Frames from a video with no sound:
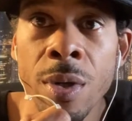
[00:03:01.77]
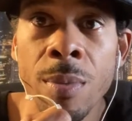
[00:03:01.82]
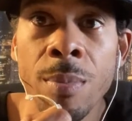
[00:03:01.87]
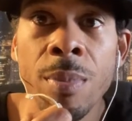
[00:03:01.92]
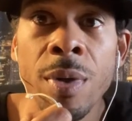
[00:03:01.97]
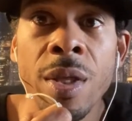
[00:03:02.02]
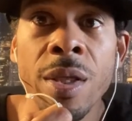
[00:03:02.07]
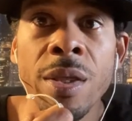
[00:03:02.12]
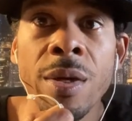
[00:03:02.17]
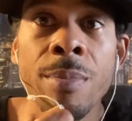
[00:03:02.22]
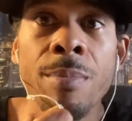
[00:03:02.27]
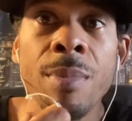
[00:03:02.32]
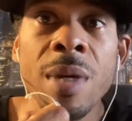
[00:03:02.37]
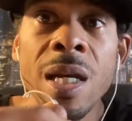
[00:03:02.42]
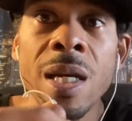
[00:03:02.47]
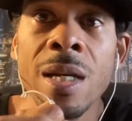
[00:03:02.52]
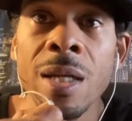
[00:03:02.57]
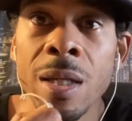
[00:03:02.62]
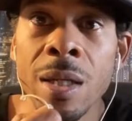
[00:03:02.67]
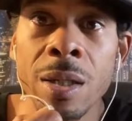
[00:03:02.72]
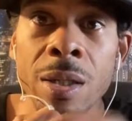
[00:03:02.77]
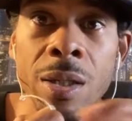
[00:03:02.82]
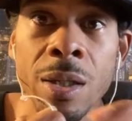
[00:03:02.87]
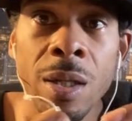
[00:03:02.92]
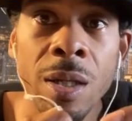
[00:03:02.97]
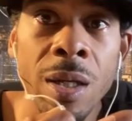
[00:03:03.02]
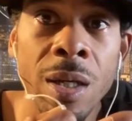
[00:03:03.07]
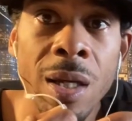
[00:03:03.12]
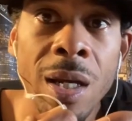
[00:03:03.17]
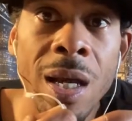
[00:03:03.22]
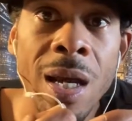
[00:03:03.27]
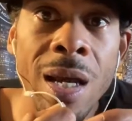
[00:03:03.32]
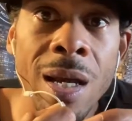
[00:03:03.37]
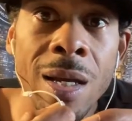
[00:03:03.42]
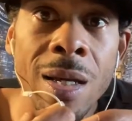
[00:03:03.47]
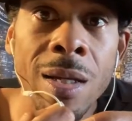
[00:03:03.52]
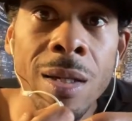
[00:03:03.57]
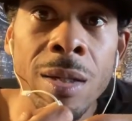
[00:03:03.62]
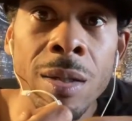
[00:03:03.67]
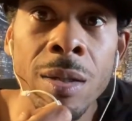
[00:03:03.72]
but the meanings
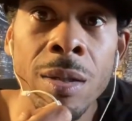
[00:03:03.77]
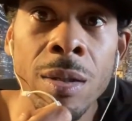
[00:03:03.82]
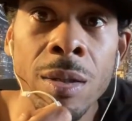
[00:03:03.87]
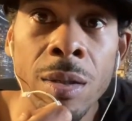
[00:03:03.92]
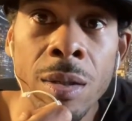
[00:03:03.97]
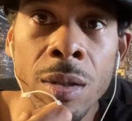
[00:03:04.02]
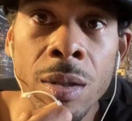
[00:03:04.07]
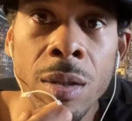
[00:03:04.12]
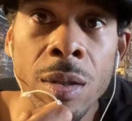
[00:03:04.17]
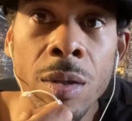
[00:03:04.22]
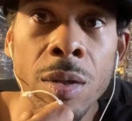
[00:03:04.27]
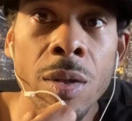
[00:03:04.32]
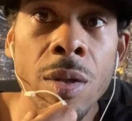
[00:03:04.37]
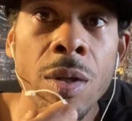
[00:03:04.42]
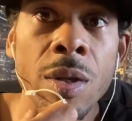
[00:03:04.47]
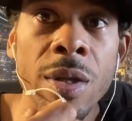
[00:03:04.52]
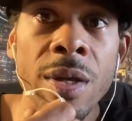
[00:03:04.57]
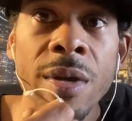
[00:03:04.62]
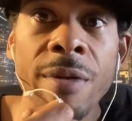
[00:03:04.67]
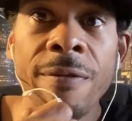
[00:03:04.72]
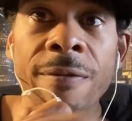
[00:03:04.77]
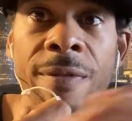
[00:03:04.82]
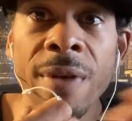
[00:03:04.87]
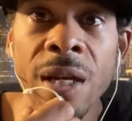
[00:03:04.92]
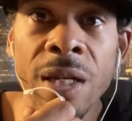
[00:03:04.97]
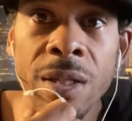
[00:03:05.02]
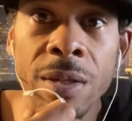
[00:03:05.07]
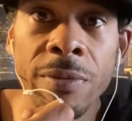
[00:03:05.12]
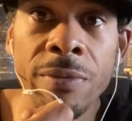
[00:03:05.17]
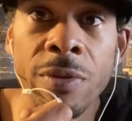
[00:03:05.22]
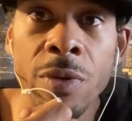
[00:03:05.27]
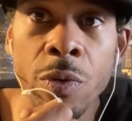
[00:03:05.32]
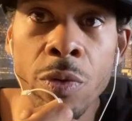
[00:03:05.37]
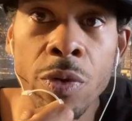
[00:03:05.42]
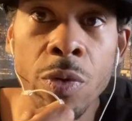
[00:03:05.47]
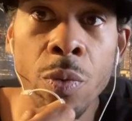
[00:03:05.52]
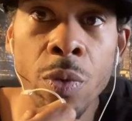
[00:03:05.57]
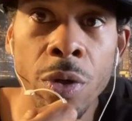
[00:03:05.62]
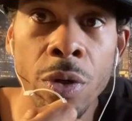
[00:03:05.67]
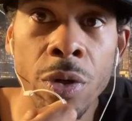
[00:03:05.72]
and the effects of
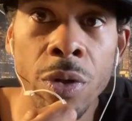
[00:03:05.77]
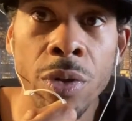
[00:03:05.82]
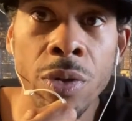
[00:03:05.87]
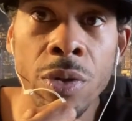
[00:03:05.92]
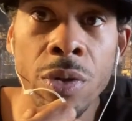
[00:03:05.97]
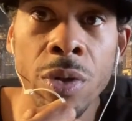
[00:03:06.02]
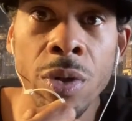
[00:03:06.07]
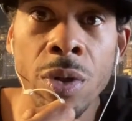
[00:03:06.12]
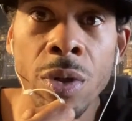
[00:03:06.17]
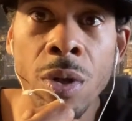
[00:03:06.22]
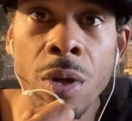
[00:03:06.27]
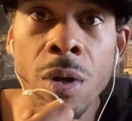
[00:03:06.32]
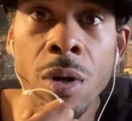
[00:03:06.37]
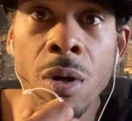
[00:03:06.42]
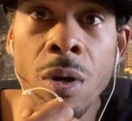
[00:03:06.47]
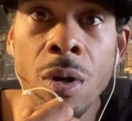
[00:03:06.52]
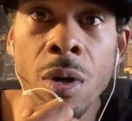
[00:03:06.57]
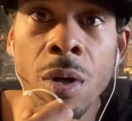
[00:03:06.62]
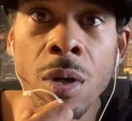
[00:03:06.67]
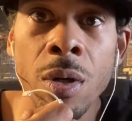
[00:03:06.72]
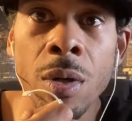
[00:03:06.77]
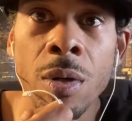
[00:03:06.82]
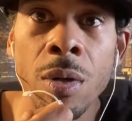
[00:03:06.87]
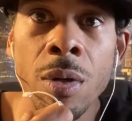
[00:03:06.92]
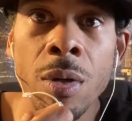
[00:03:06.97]
those words are